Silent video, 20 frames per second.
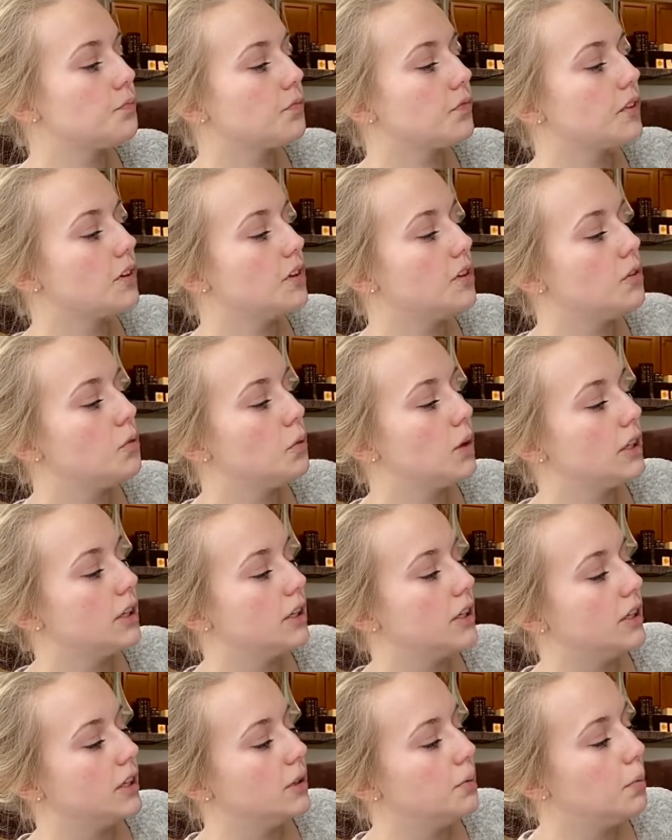a
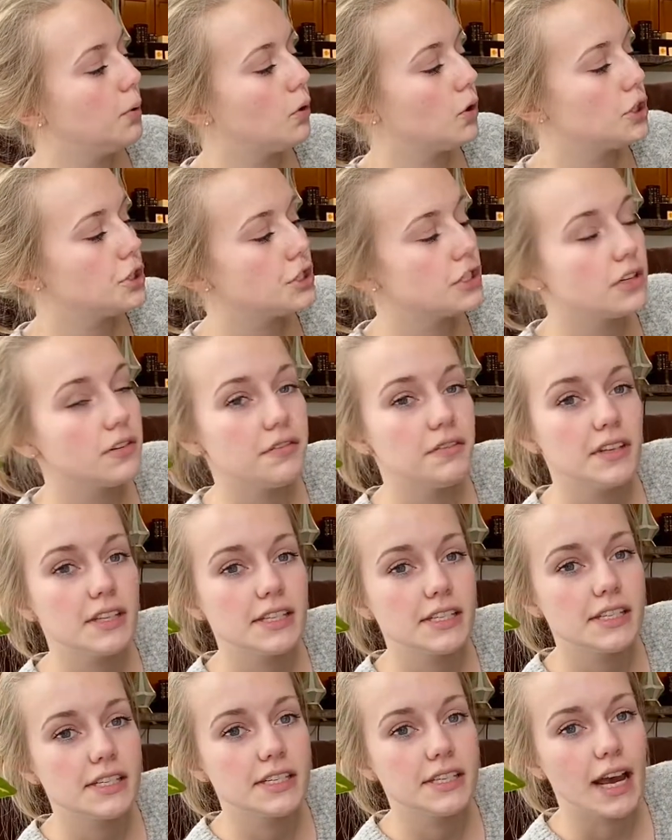good portion of the
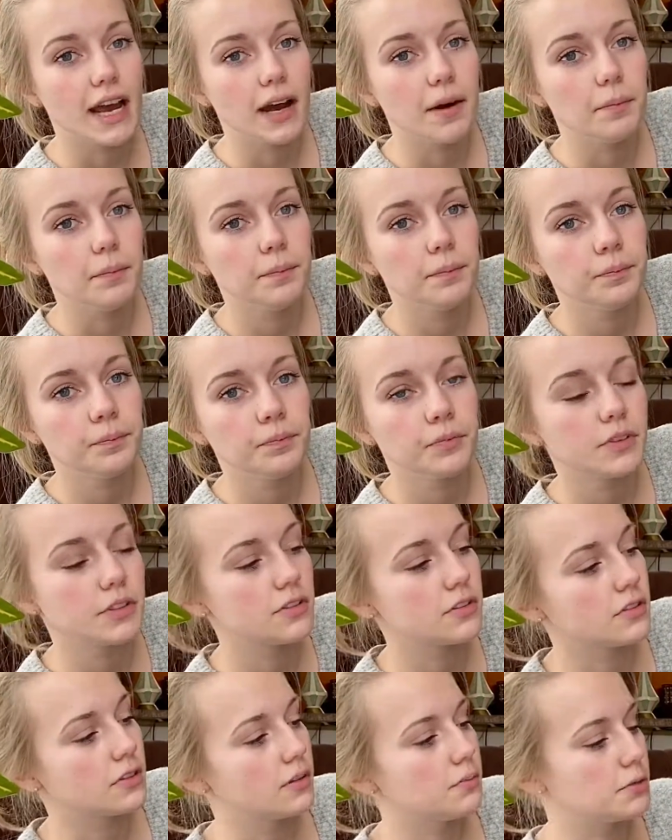stem.
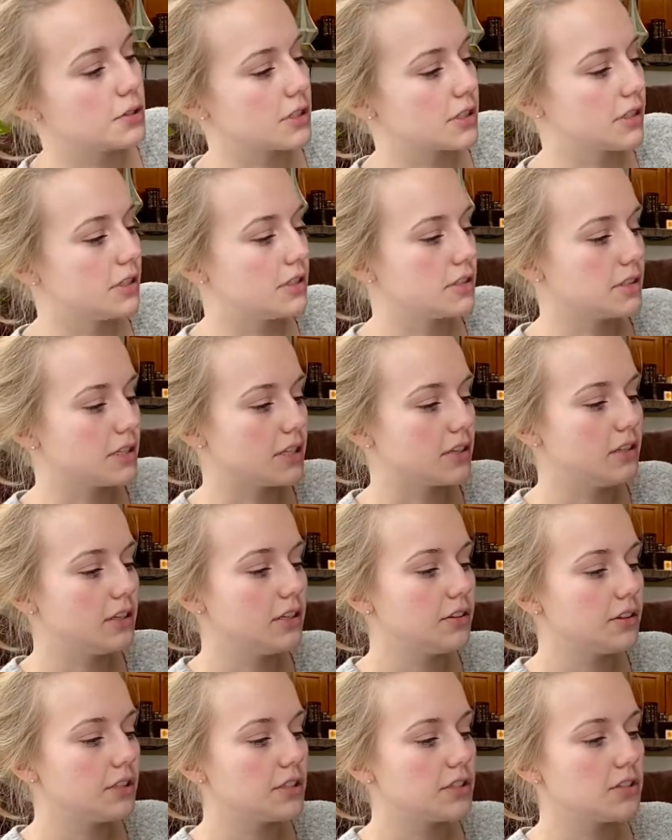So I'm just gonna single
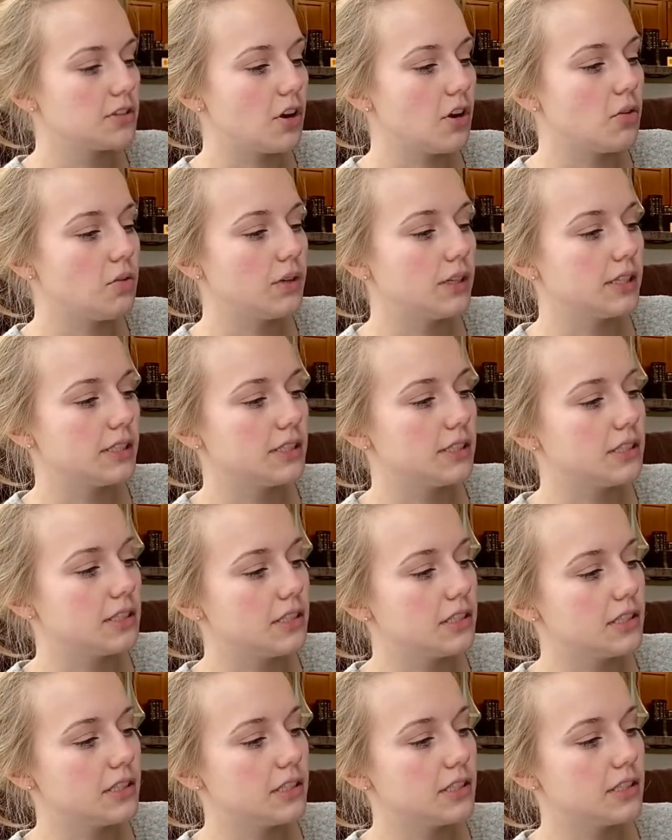out this tall one because it's
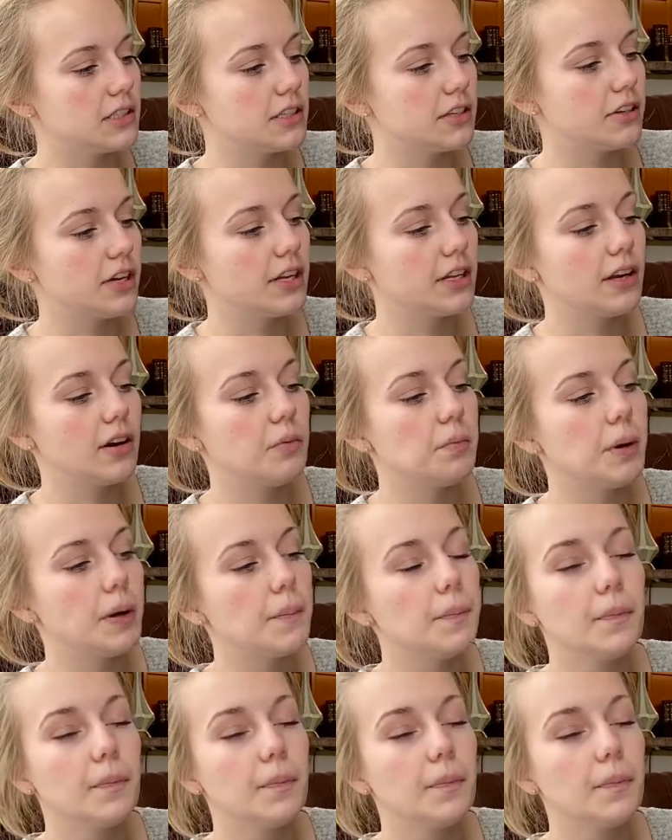easy to see right now, but